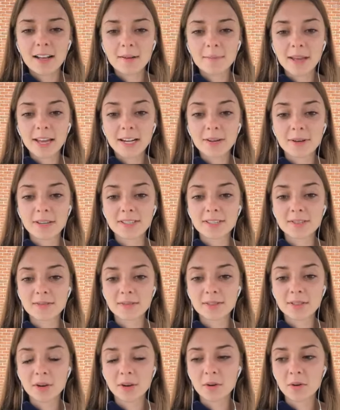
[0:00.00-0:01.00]
Anyways,
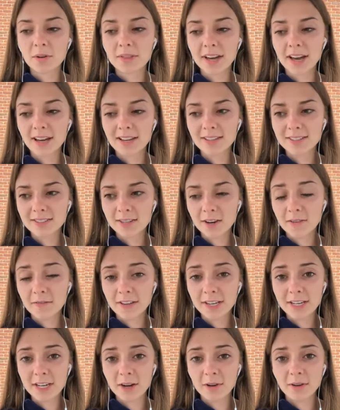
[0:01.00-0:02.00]
so that is our
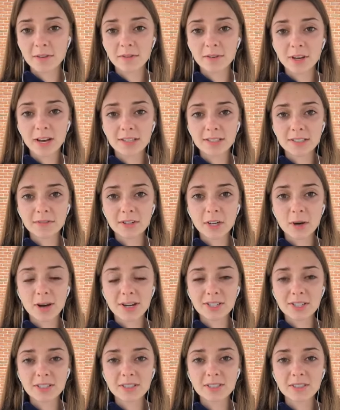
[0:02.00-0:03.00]
video. If you guys have any
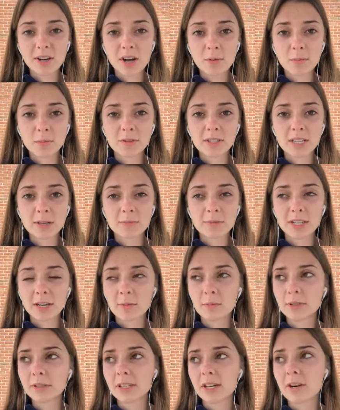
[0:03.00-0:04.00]
questions, comment them down
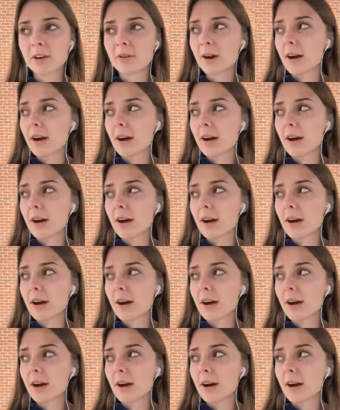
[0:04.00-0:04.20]
below.